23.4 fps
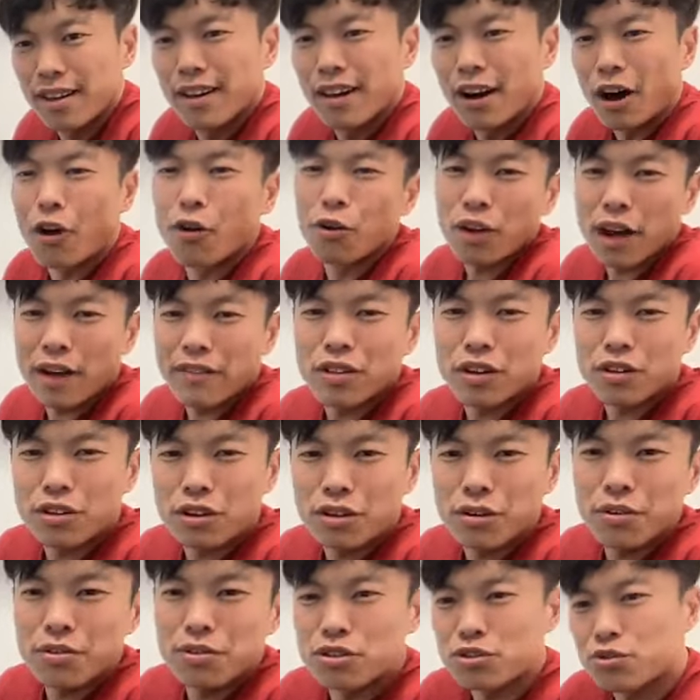All you have to
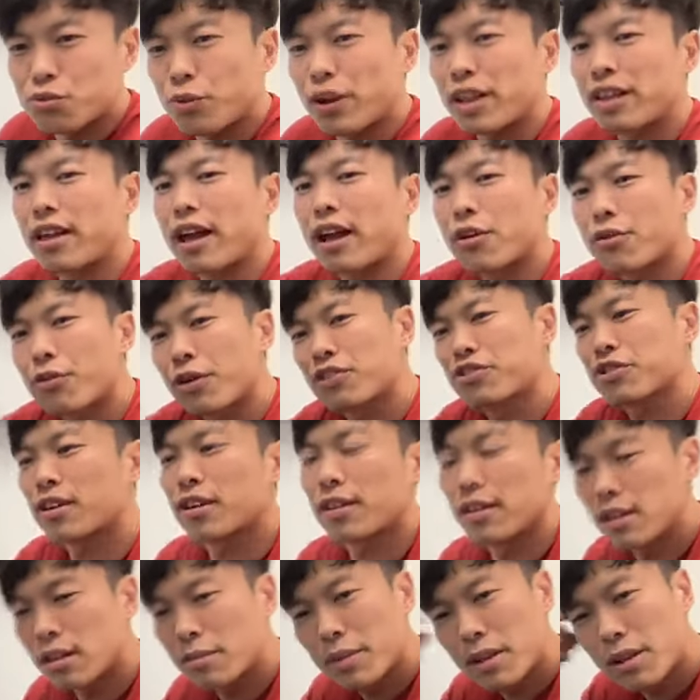do, just redecoration a
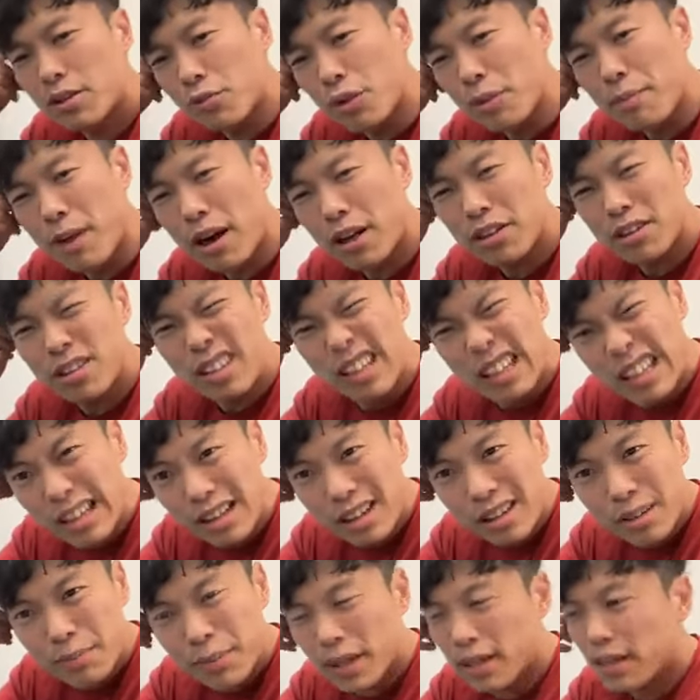little bit, remodel a
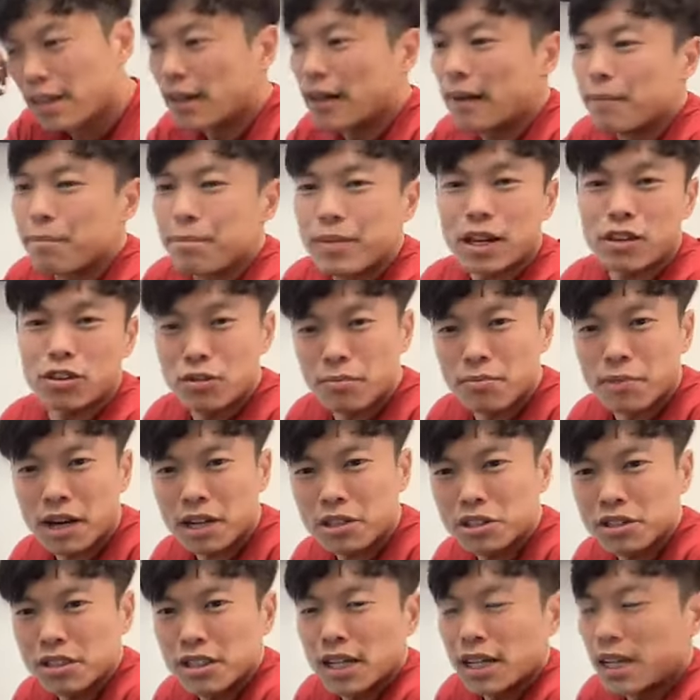little bit, not too
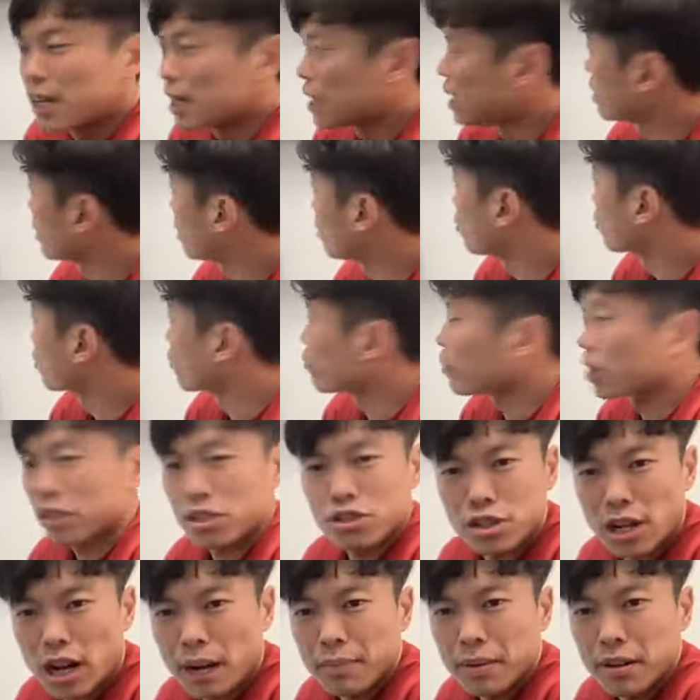much, and then you can run the
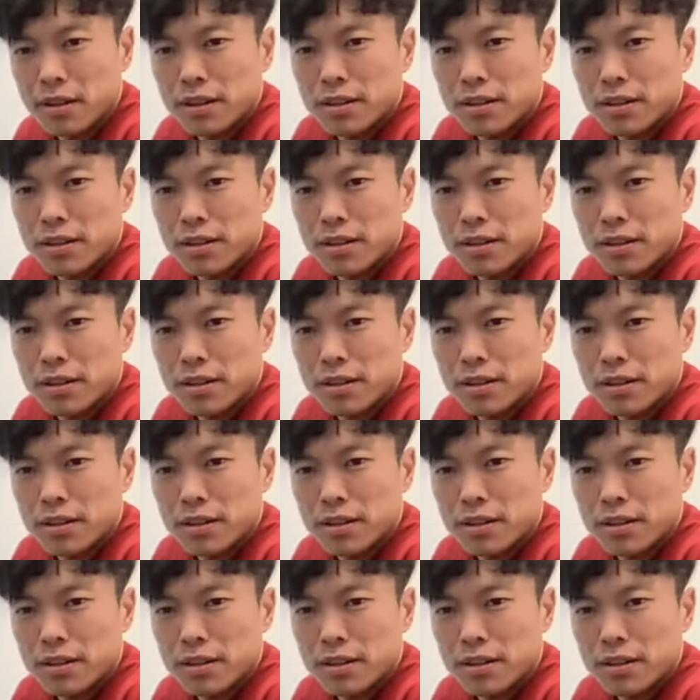shop.